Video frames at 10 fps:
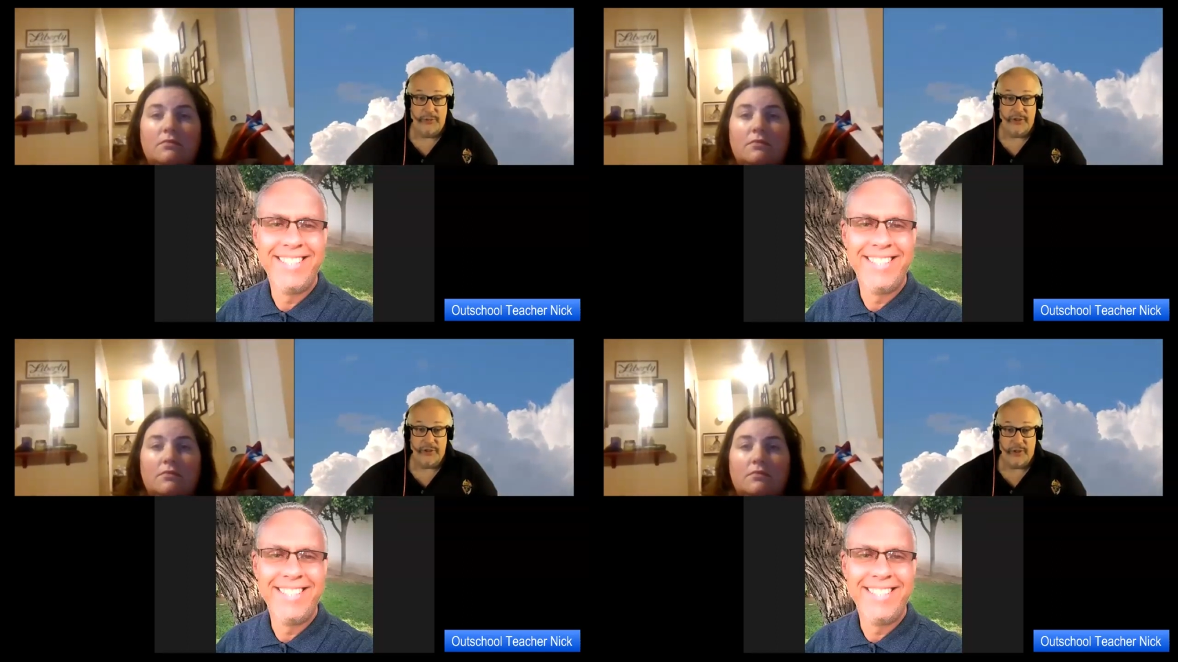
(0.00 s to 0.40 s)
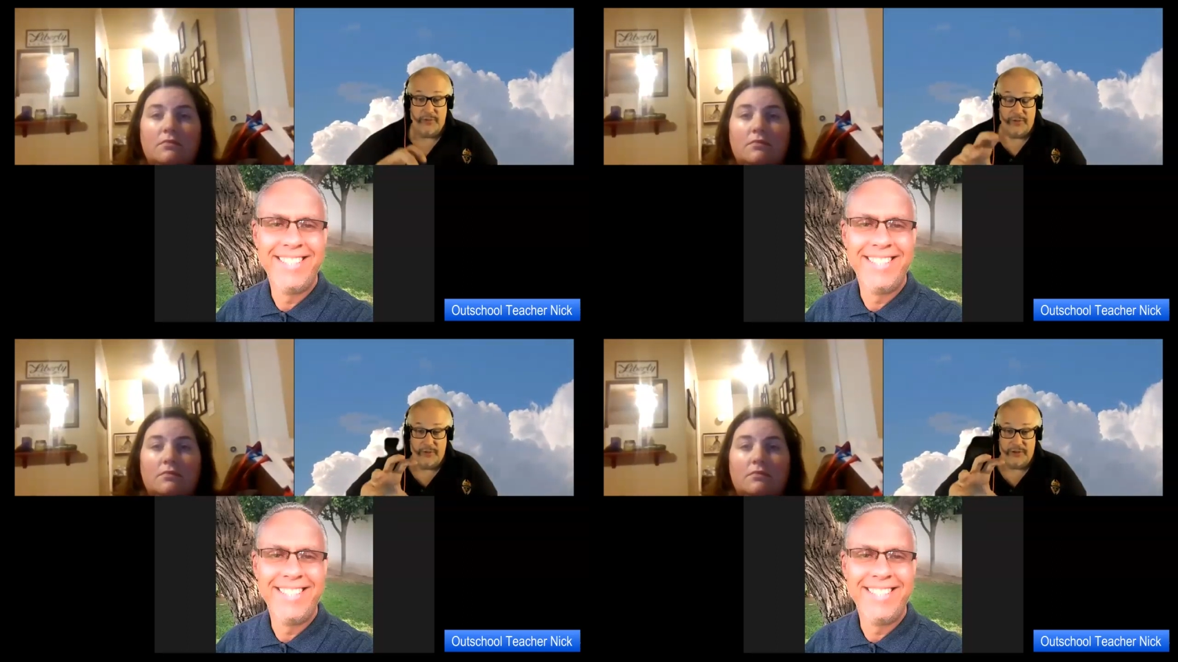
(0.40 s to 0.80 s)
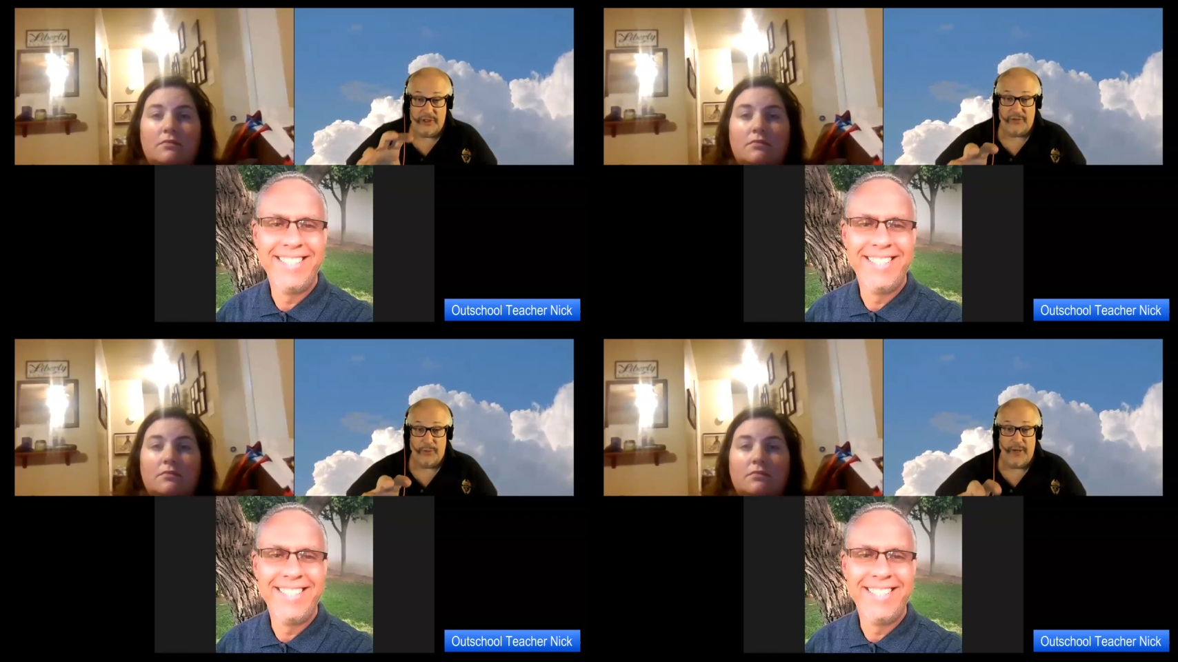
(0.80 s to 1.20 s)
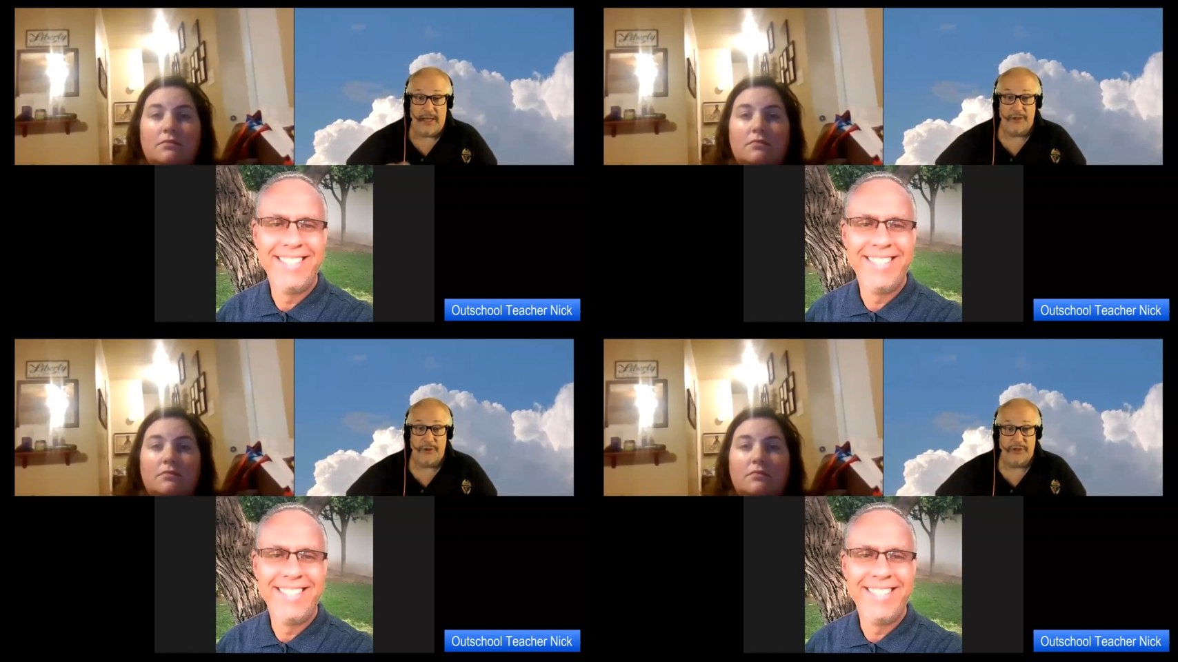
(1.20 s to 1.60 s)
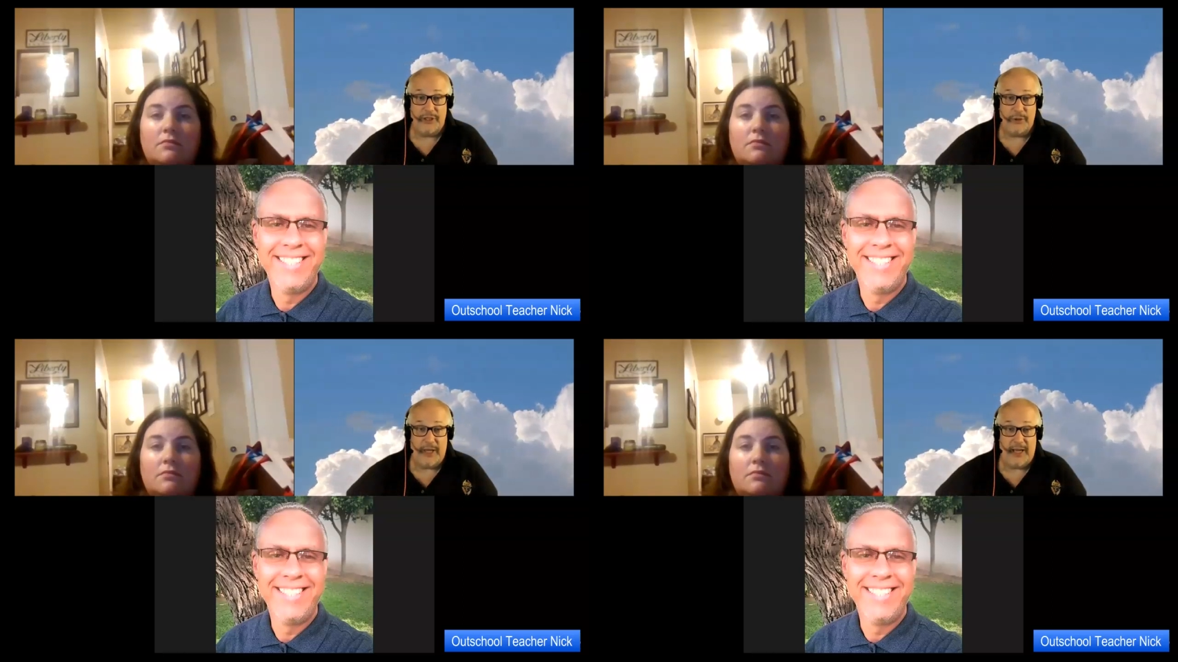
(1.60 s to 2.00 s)
Speaker 1: There's several modules
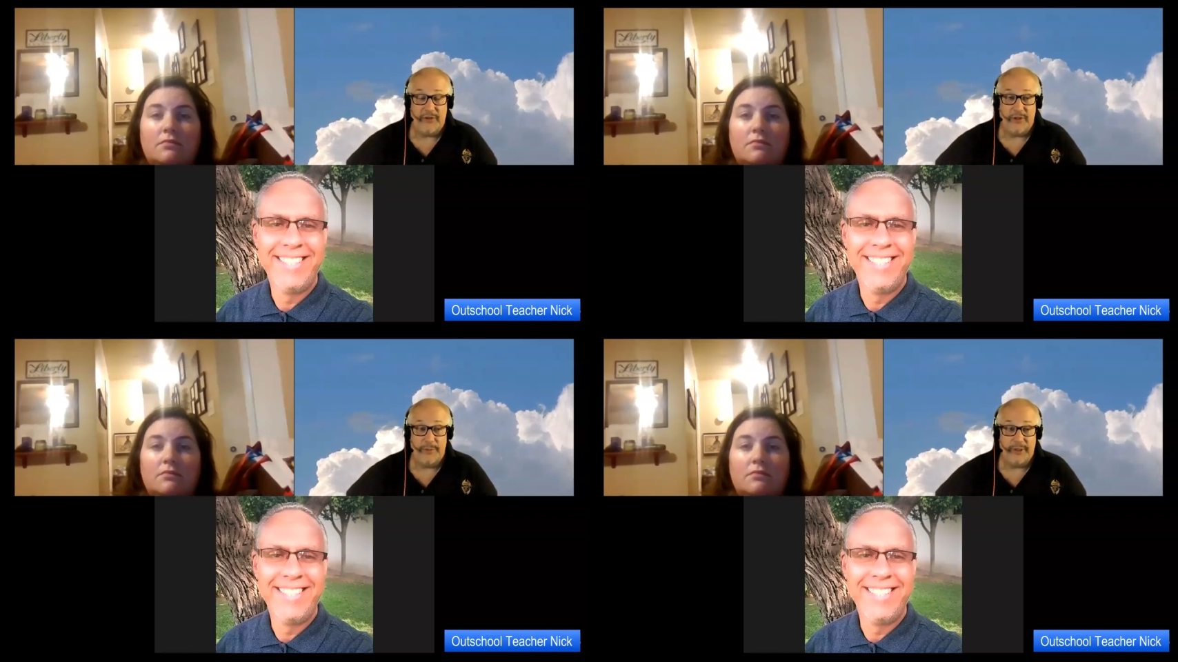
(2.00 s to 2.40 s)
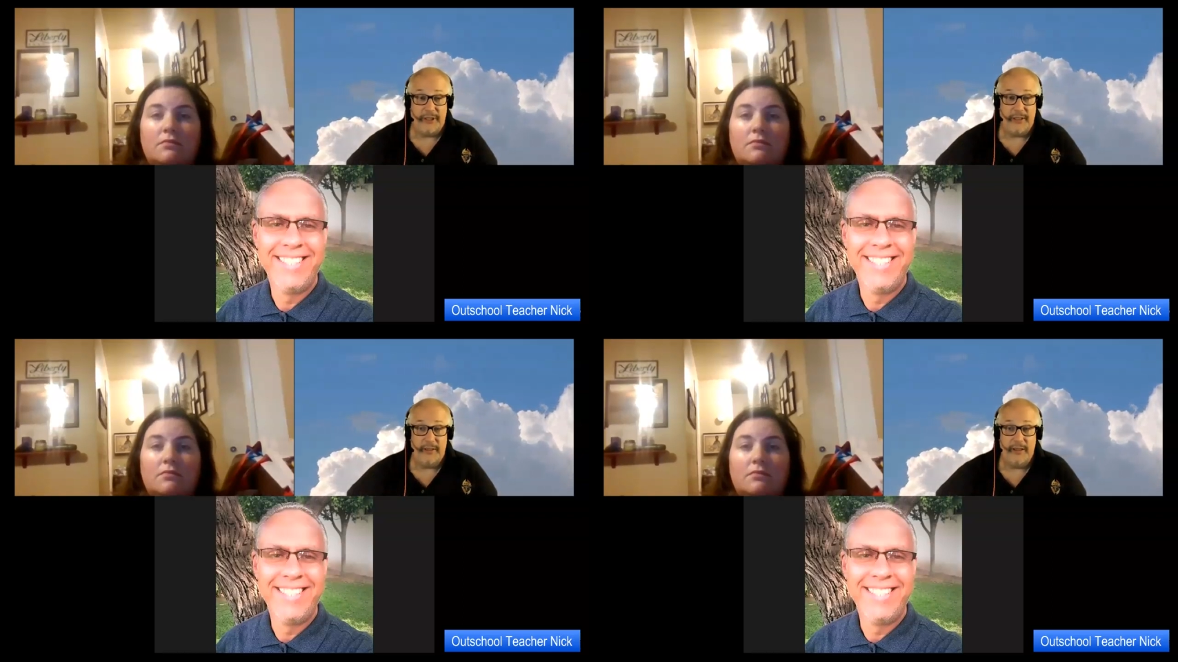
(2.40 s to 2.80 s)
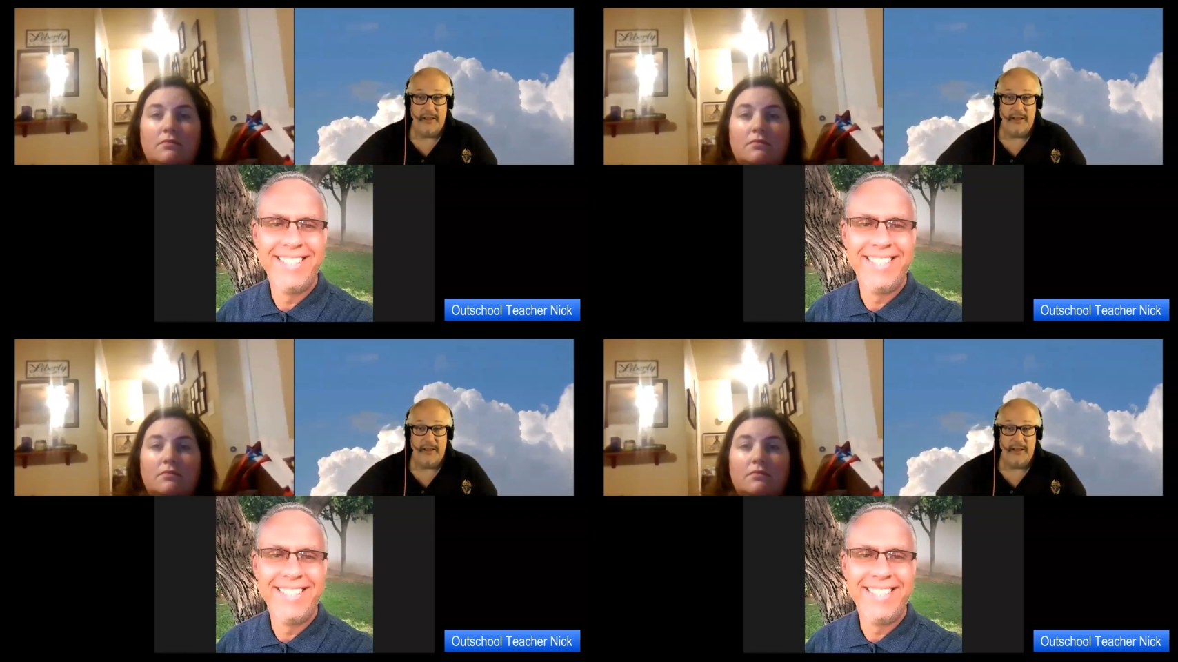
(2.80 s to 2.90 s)
that you have to complete.